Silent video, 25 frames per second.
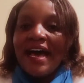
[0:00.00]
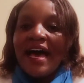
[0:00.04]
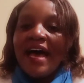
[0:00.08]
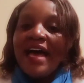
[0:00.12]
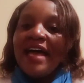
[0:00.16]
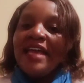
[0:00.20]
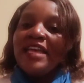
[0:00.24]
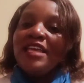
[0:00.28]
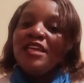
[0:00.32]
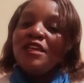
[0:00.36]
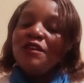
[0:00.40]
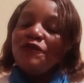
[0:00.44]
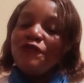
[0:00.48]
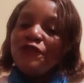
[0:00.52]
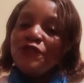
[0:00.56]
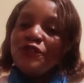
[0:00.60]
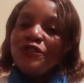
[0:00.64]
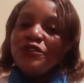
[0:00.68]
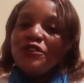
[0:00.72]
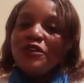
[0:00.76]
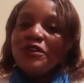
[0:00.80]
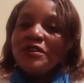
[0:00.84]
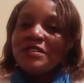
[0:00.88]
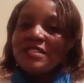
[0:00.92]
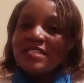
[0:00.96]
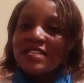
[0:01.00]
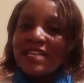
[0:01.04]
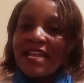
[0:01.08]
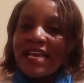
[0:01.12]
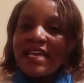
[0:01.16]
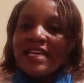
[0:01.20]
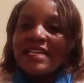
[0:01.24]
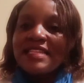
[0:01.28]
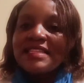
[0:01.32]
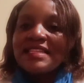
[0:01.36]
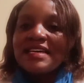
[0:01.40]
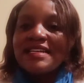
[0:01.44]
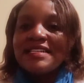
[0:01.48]
If you don't
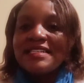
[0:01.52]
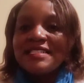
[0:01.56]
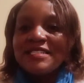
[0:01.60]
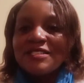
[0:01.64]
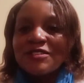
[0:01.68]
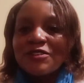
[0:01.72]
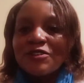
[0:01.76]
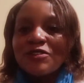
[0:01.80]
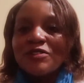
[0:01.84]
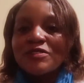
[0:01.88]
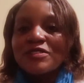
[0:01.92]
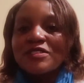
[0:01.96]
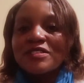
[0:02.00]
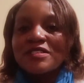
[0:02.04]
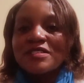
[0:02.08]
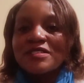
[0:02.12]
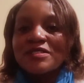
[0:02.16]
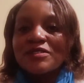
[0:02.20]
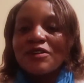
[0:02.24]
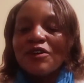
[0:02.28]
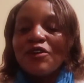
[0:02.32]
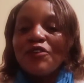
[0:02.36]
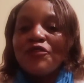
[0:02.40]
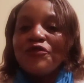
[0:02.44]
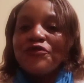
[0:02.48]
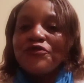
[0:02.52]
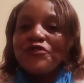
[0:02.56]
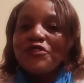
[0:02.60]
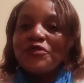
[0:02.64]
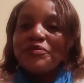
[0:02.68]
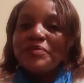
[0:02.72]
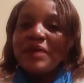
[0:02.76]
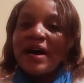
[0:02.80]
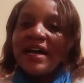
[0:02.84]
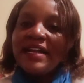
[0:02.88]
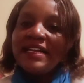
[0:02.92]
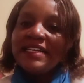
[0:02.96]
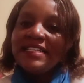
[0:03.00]
like the results of your
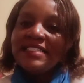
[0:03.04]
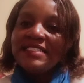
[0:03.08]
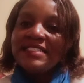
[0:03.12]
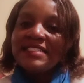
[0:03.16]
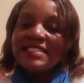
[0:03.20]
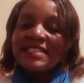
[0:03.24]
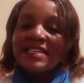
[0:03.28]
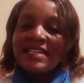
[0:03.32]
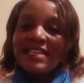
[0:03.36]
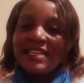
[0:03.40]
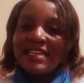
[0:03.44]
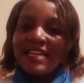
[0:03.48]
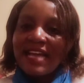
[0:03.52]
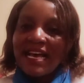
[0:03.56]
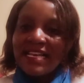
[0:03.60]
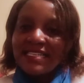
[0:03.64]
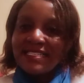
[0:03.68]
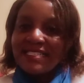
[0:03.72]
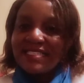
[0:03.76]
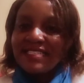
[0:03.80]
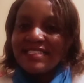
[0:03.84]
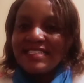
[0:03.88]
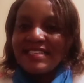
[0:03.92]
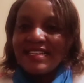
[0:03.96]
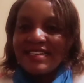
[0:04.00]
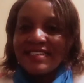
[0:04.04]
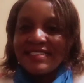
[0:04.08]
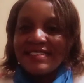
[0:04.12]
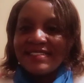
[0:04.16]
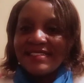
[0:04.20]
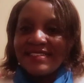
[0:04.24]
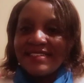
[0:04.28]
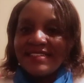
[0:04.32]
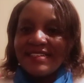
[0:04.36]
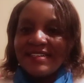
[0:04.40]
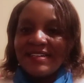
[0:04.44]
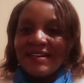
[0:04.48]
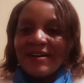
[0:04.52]
marriage last year,
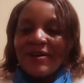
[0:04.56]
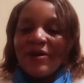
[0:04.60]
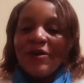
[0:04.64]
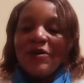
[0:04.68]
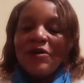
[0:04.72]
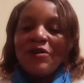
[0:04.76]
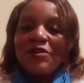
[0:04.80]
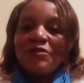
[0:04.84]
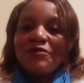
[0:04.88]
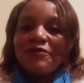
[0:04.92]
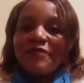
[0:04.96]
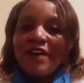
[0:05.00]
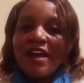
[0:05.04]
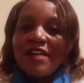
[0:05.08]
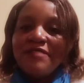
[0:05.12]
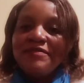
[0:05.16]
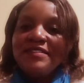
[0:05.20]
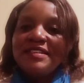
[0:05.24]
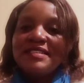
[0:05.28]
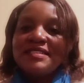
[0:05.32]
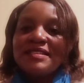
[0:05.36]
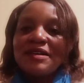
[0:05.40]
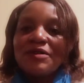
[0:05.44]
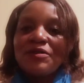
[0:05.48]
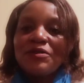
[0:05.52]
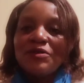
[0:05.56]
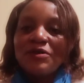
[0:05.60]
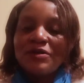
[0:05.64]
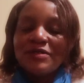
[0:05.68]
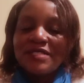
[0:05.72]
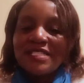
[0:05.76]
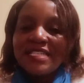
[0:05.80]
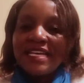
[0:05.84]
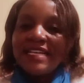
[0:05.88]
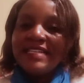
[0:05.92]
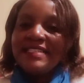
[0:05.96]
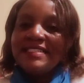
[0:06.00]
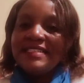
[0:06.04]
or five years ago or
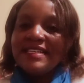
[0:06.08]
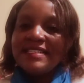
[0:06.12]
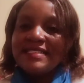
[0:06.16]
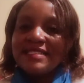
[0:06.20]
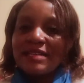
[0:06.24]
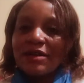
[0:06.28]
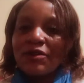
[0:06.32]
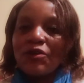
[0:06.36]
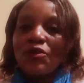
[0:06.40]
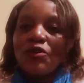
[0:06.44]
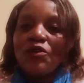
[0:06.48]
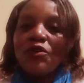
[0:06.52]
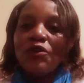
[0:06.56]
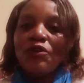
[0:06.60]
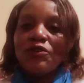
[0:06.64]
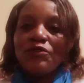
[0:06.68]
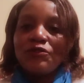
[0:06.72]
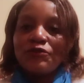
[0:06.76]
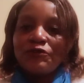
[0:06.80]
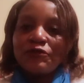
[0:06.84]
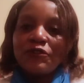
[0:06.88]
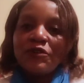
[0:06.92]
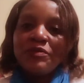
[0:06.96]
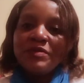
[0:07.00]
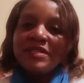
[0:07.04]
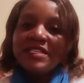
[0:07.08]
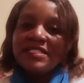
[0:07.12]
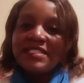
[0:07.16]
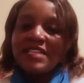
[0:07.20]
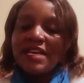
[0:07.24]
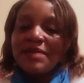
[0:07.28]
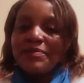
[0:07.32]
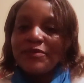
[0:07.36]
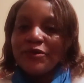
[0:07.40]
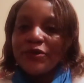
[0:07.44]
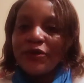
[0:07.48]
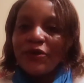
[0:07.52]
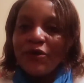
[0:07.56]
10 years ago or from the
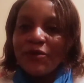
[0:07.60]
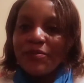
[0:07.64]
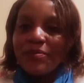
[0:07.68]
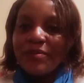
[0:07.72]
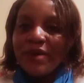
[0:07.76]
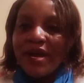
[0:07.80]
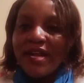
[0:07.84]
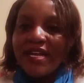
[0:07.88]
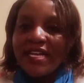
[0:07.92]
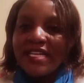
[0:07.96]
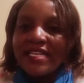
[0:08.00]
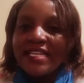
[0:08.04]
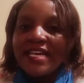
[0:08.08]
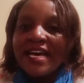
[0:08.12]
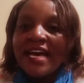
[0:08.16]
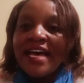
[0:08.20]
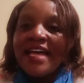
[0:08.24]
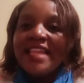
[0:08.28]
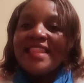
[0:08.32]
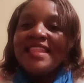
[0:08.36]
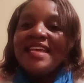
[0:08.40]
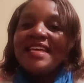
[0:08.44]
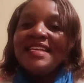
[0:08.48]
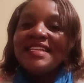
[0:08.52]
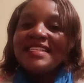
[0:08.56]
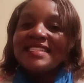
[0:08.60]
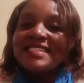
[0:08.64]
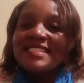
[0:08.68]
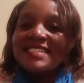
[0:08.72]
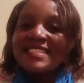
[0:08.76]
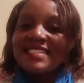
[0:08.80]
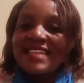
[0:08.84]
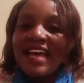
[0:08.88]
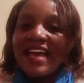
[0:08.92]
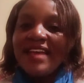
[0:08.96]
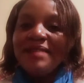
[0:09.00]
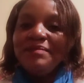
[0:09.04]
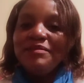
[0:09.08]
time you got married, then it's
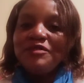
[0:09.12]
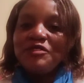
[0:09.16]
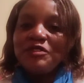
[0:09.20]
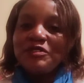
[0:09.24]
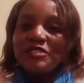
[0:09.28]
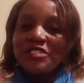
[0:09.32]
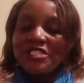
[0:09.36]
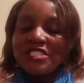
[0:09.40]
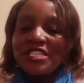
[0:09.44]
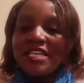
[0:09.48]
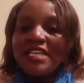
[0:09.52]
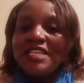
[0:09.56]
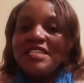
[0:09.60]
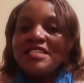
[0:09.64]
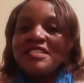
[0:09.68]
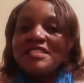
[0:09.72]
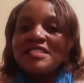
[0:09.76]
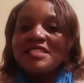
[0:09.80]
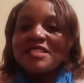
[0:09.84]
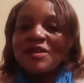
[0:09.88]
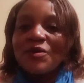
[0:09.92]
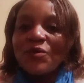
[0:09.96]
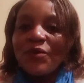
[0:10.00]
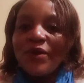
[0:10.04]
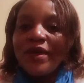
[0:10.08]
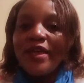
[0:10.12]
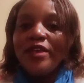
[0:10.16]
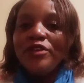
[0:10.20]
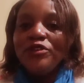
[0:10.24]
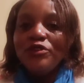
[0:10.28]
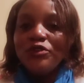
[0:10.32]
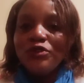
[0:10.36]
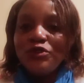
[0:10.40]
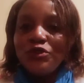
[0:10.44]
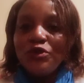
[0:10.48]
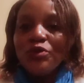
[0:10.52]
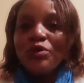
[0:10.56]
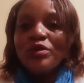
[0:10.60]
time to change the way
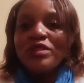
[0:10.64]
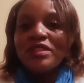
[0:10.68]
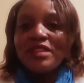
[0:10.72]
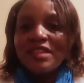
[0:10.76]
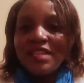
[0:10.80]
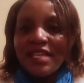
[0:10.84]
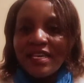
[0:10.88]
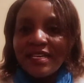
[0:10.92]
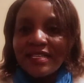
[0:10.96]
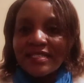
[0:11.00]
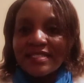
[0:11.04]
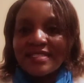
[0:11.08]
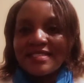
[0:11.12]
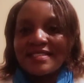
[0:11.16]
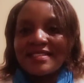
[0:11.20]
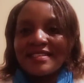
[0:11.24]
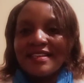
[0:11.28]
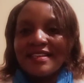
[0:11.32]
you do things.